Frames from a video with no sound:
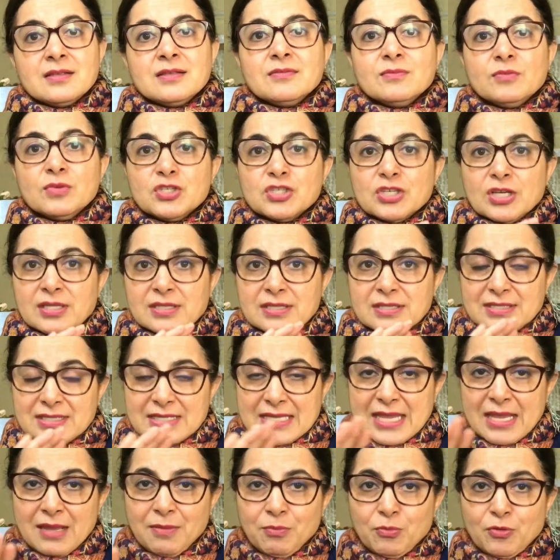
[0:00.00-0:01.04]
which are the
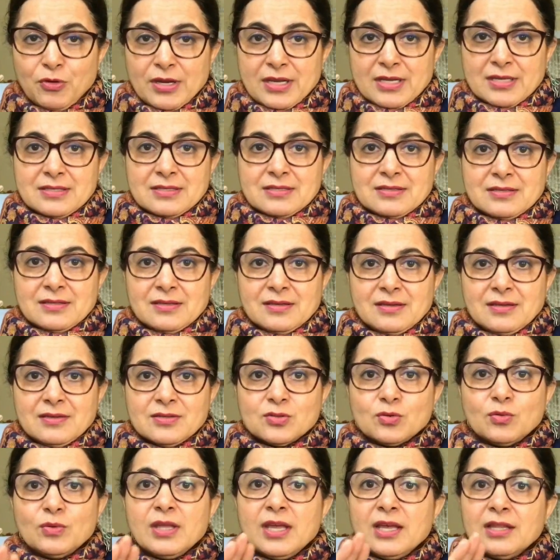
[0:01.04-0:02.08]
same bricks,
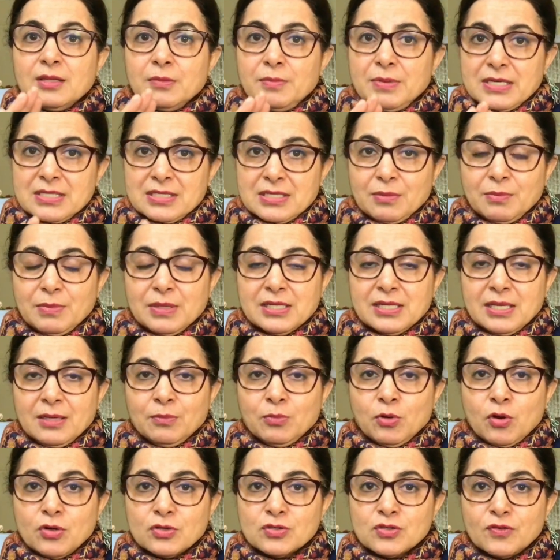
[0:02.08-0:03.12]
so they are the basic building
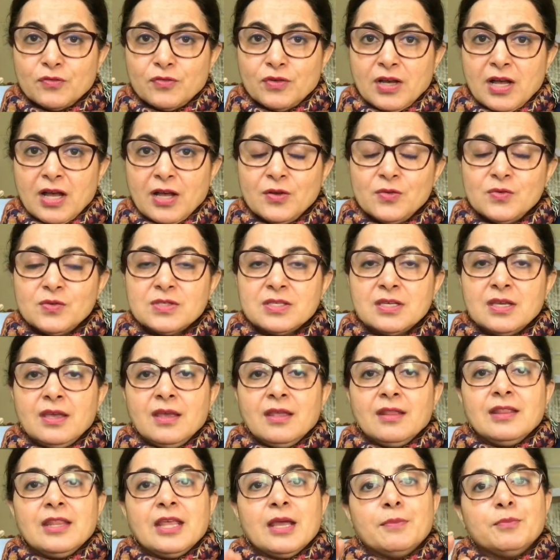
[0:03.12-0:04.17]
blocks of a house.
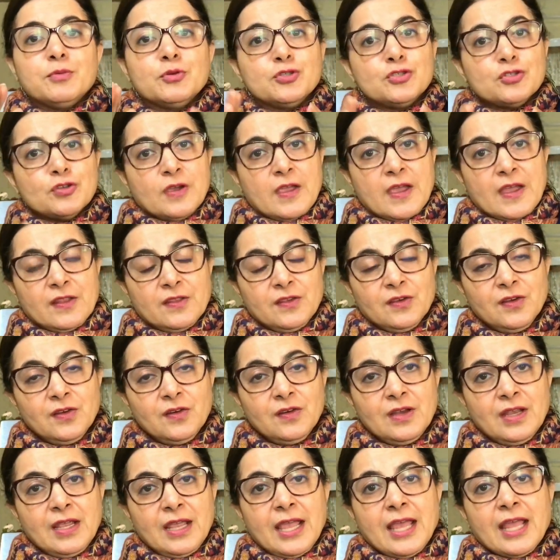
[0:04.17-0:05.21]
They are put together
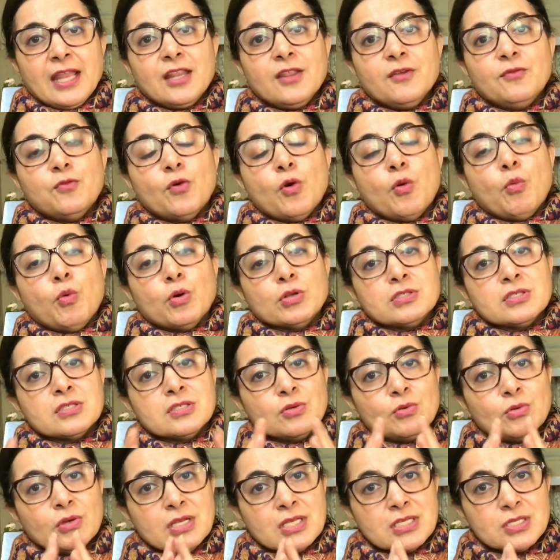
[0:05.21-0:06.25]
and they form what is
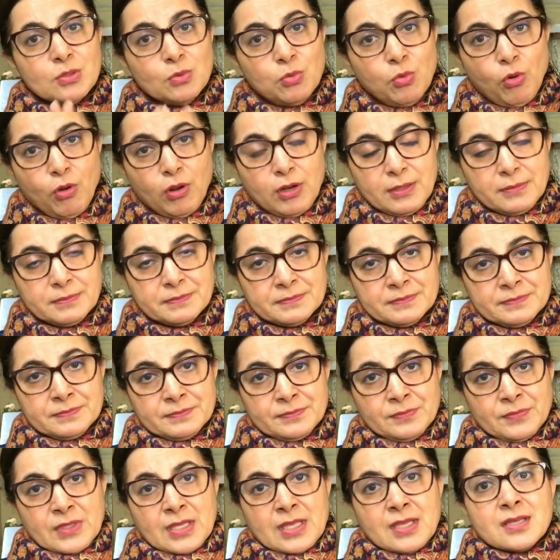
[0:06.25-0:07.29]
known as a wall.
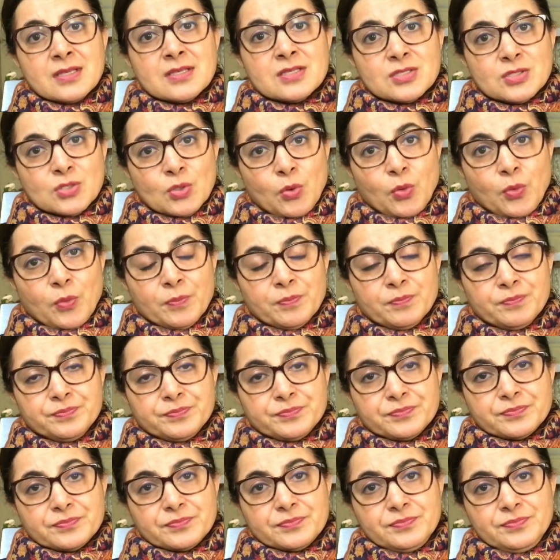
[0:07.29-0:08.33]
So
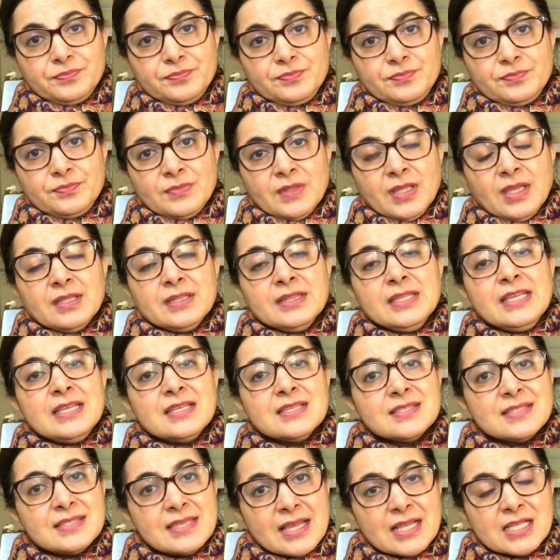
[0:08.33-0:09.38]

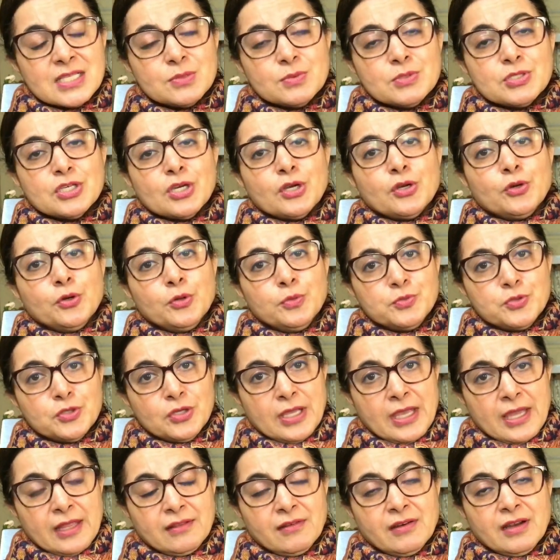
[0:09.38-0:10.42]
these cells which are grouped
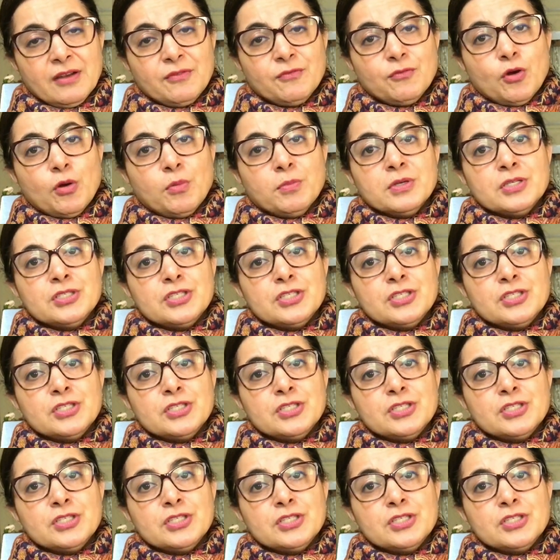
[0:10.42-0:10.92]
together and form a